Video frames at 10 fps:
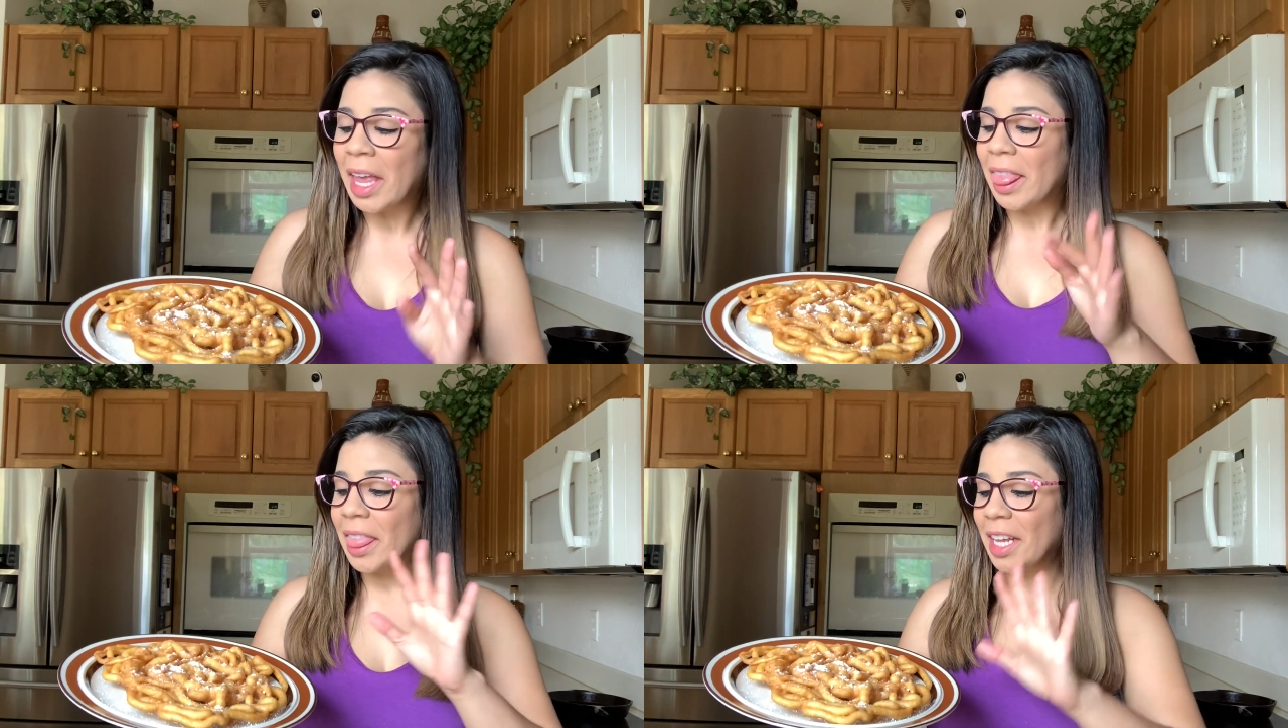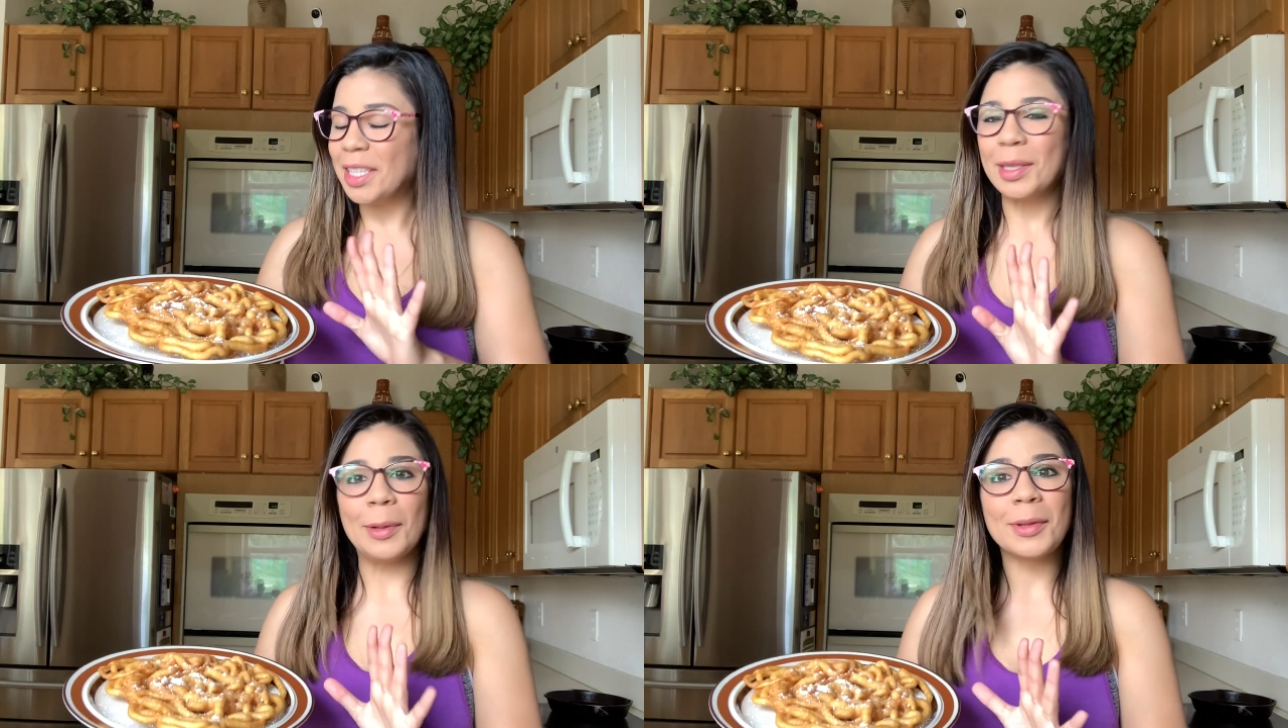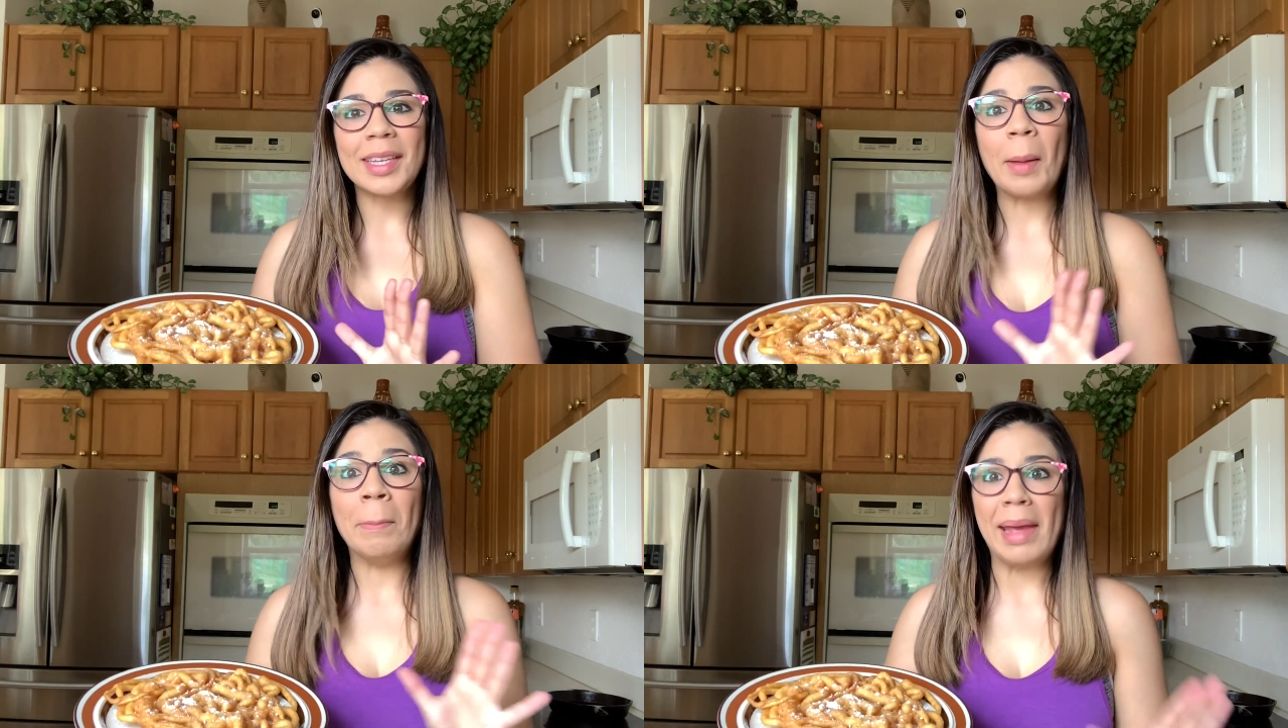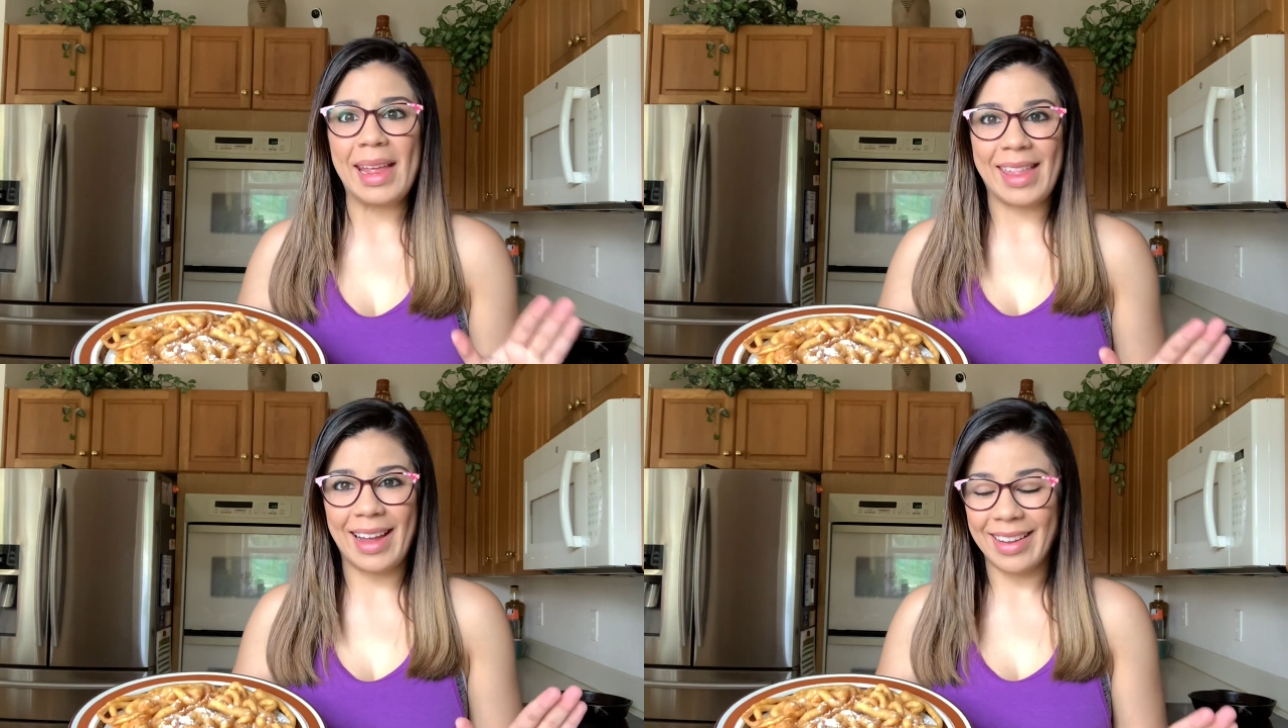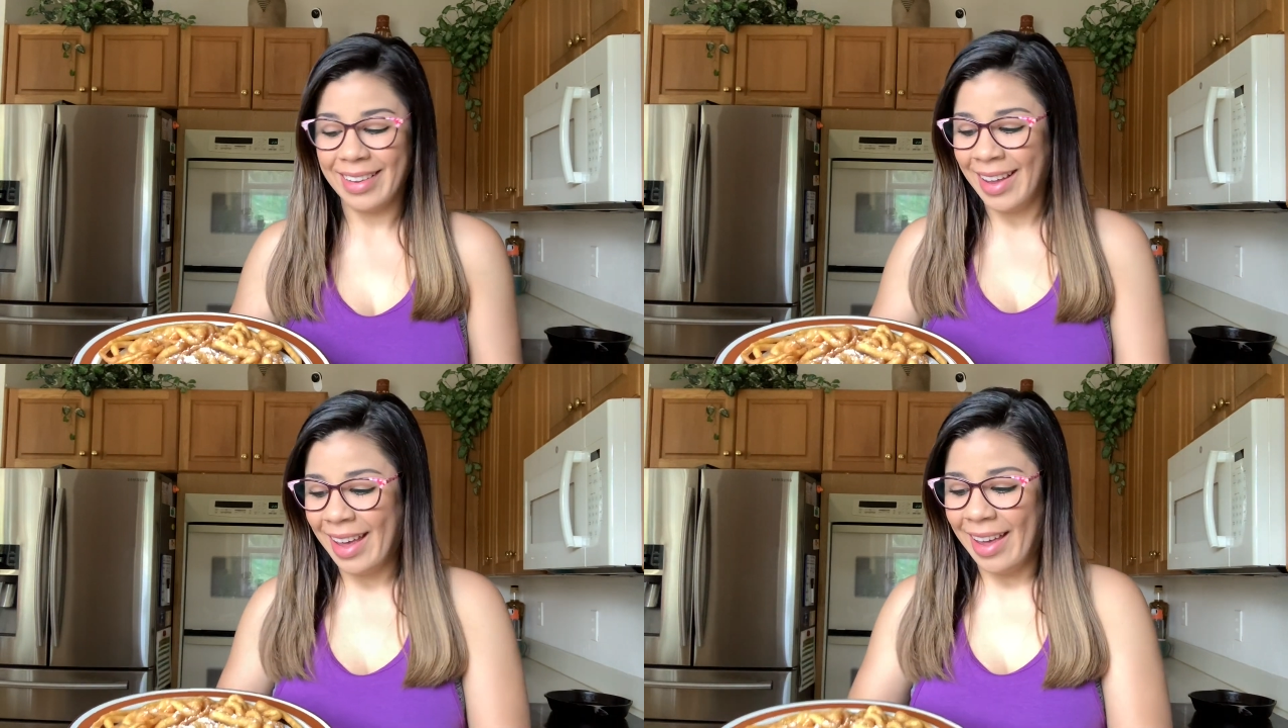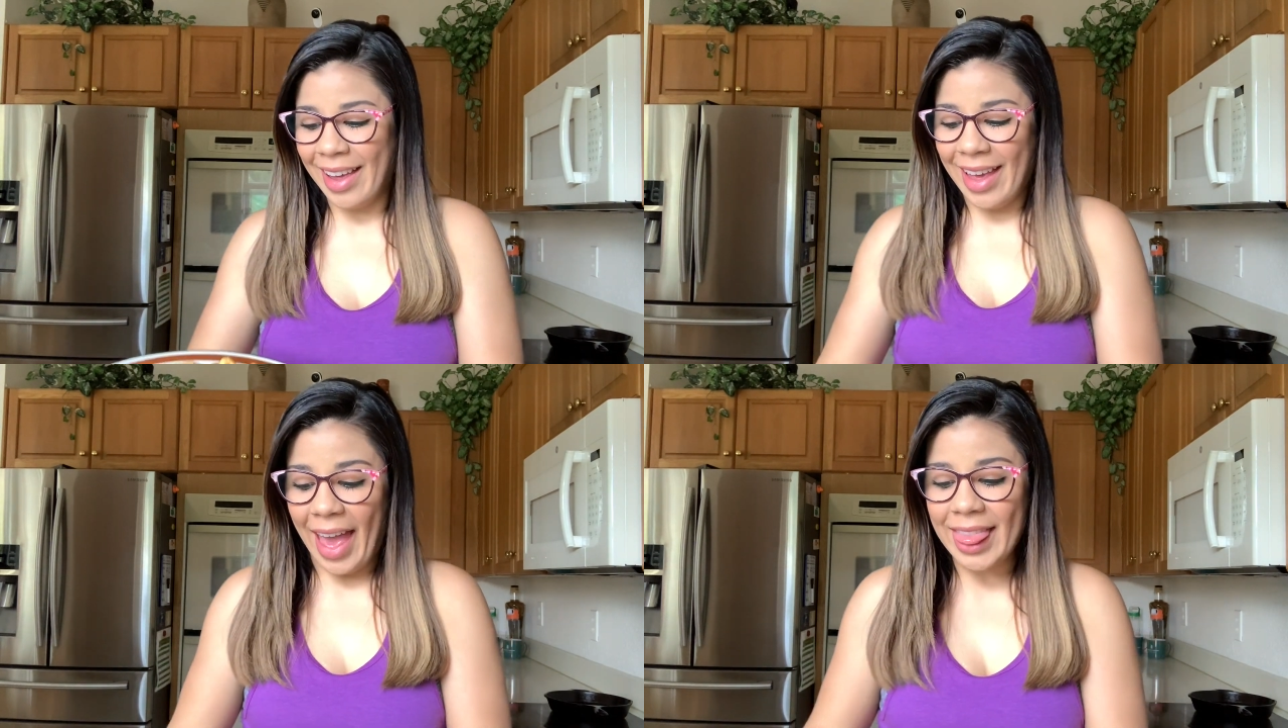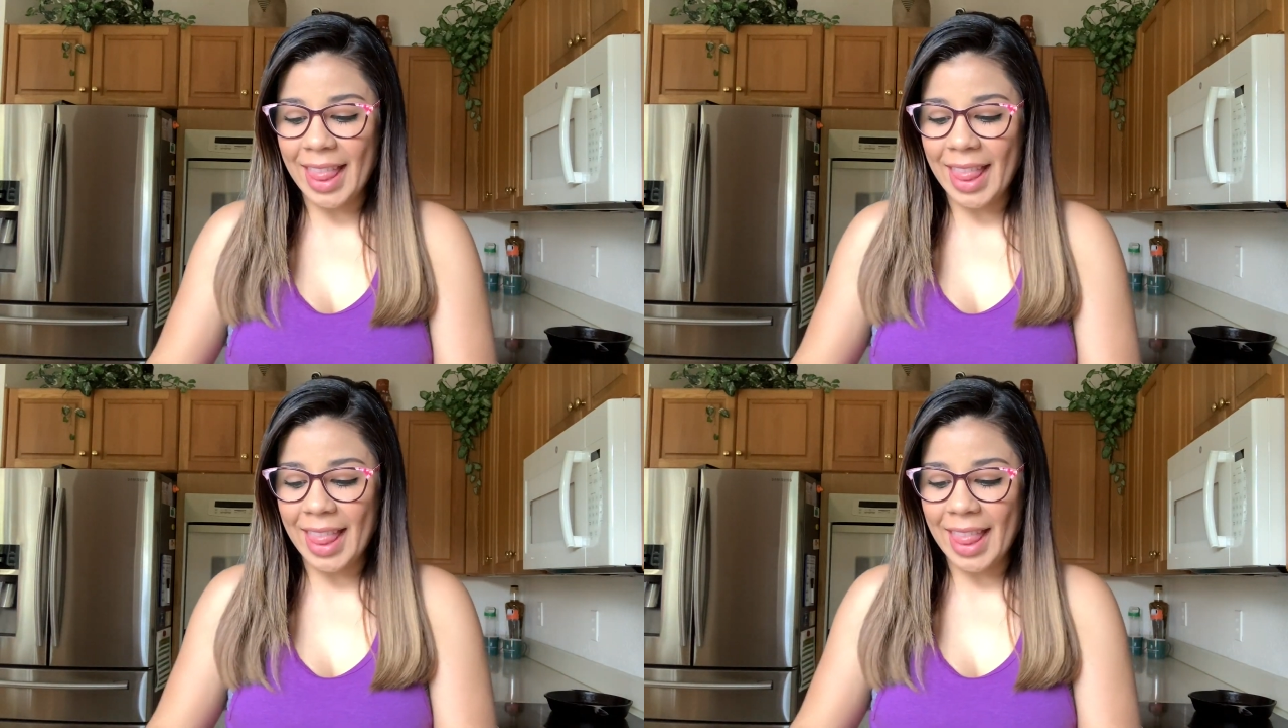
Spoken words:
This looks amazing. And